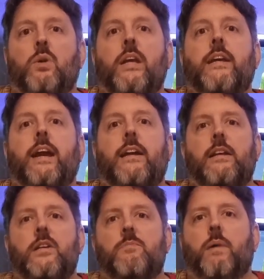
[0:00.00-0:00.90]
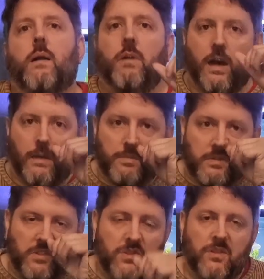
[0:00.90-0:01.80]
will he carry his power up
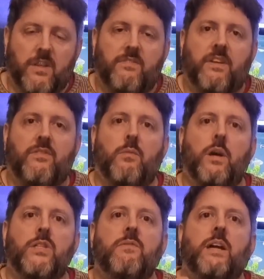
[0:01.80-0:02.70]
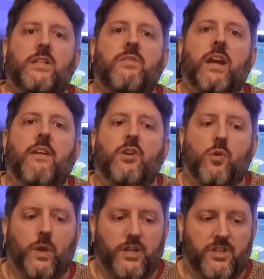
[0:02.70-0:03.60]
to the junior featherweights? That's the other
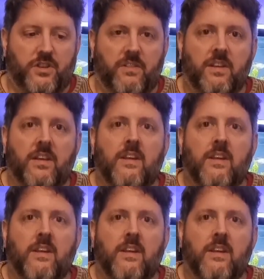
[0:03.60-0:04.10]
question.